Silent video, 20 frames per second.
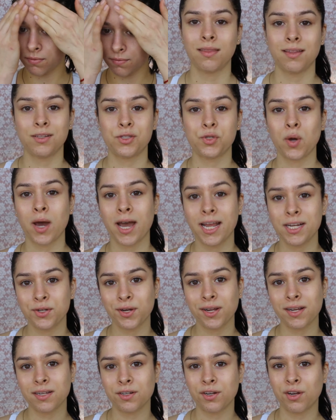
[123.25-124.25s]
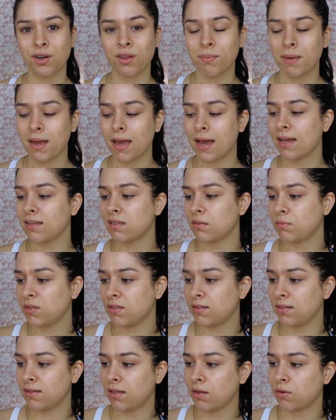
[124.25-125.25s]
And to hydrate underneath my eyes, I'm
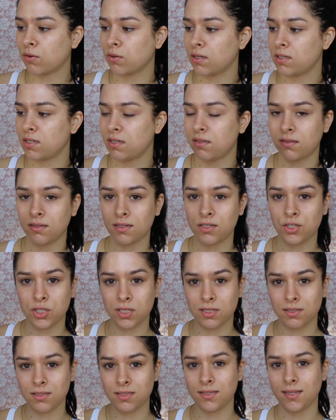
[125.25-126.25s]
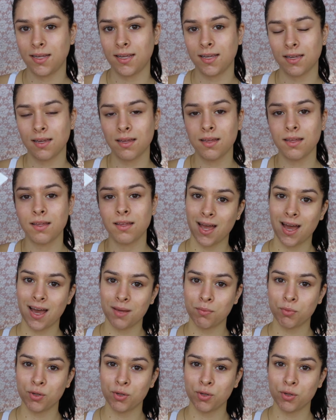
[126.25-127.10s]
using the Origins GinZing Eye